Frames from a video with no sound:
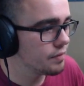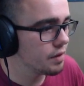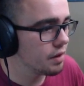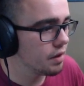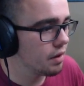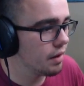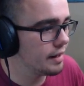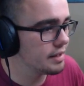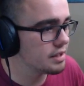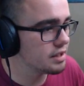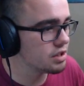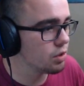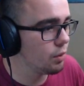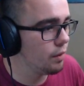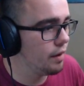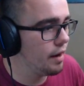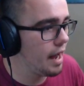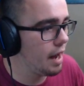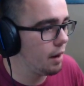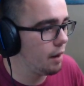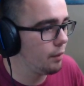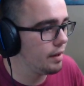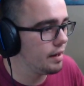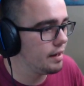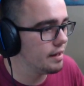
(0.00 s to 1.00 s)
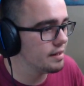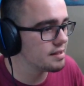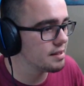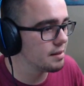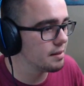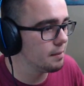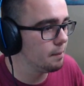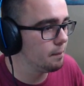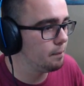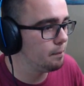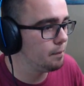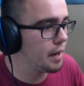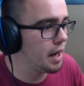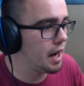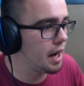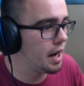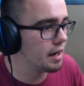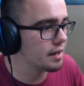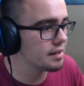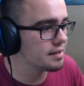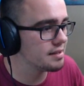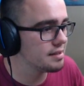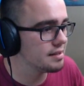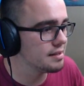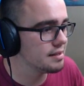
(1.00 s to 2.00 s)
Alright, so now we need some
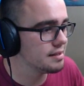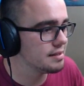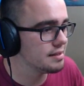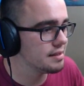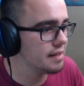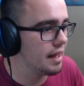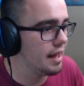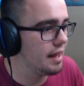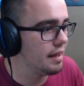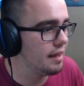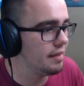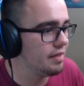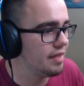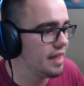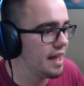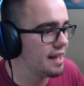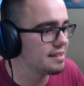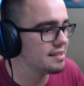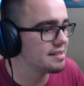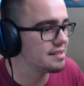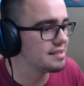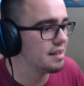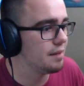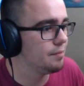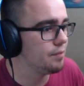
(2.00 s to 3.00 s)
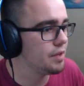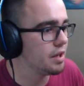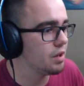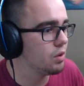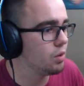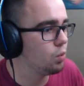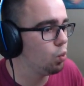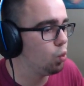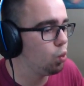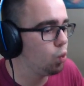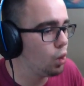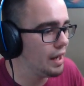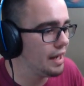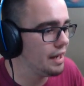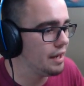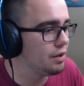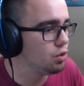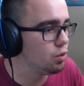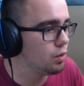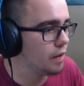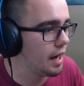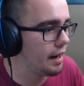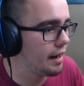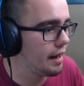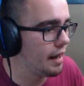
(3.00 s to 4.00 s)
boxes, and that is something we
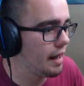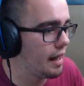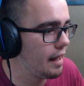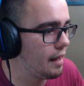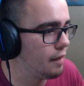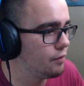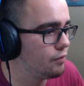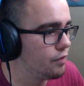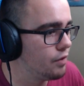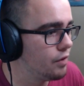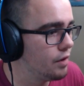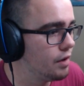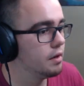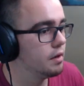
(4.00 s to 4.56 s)
do not have.